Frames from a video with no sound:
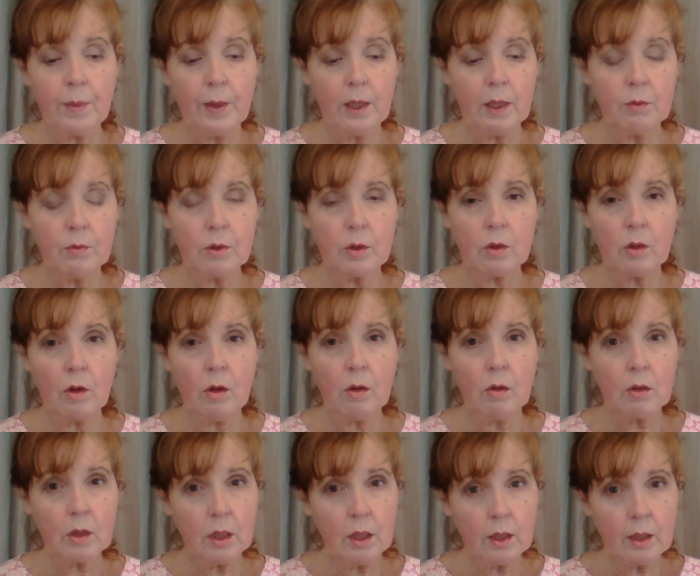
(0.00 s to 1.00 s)
and it was
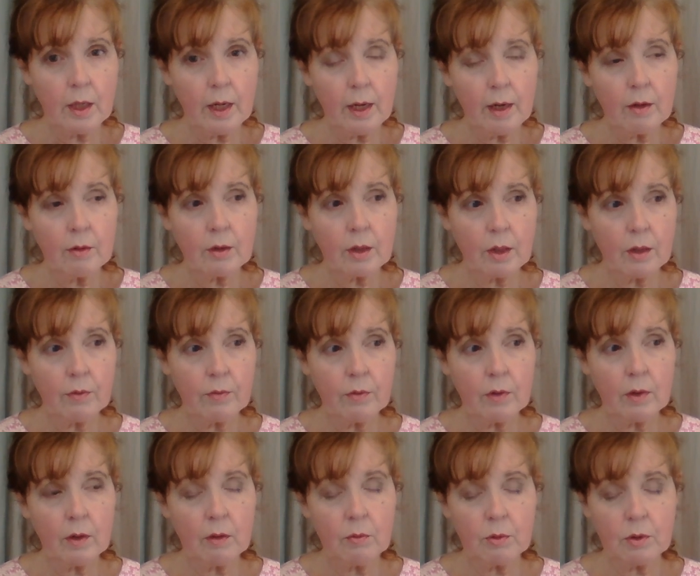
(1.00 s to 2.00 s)
all cut out
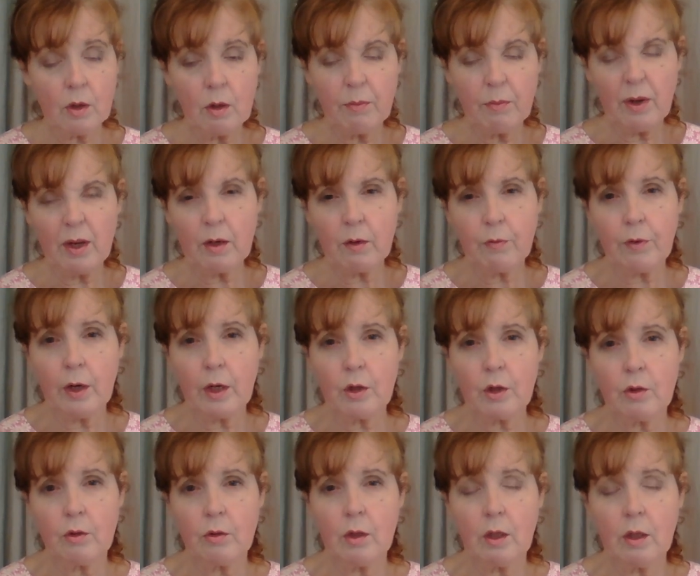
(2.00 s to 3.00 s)
and it was all
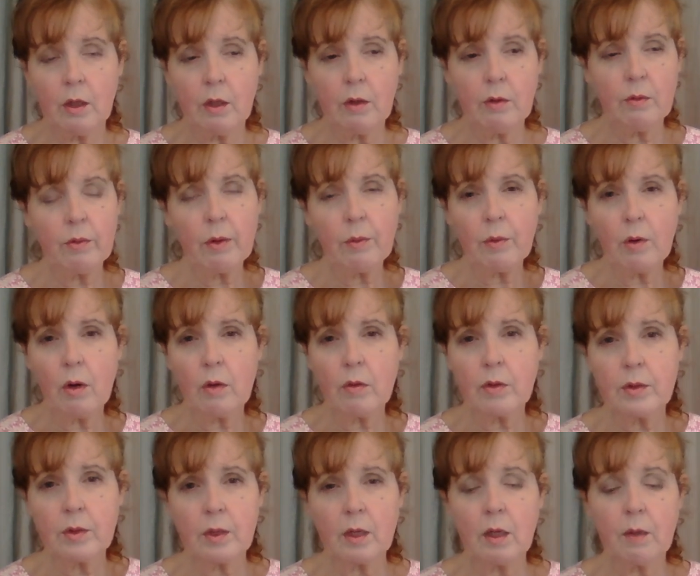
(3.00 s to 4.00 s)
manufactured. Uh, they were all
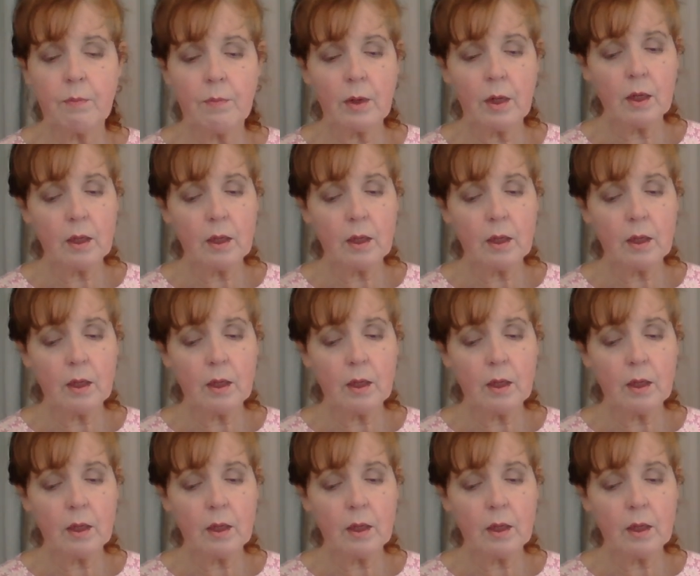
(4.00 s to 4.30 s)
the same.